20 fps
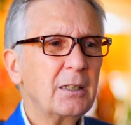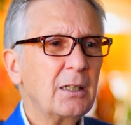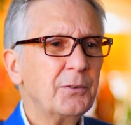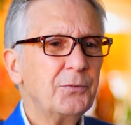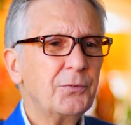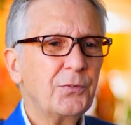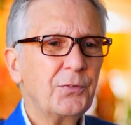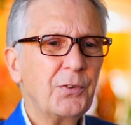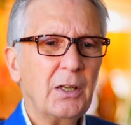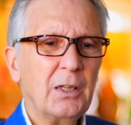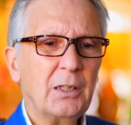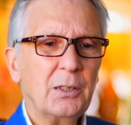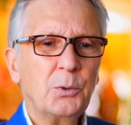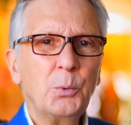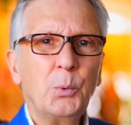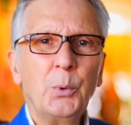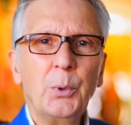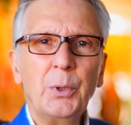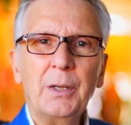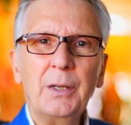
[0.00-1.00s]
I think,
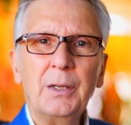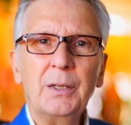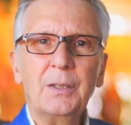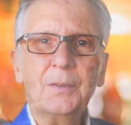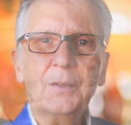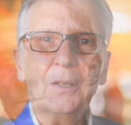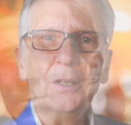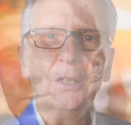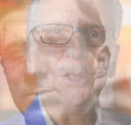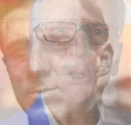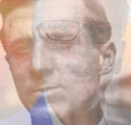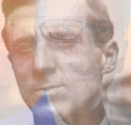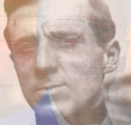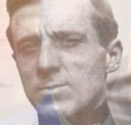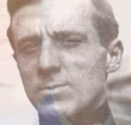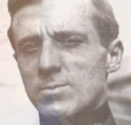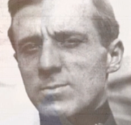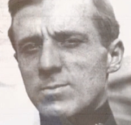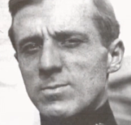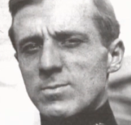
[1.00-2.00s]
with the
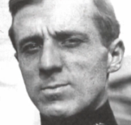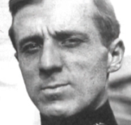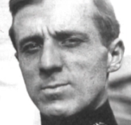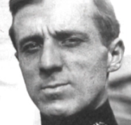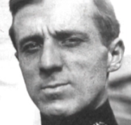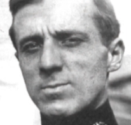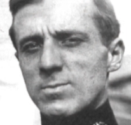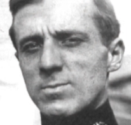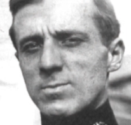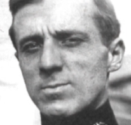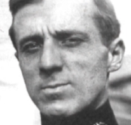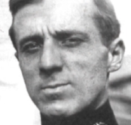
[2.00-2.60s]
bank plot.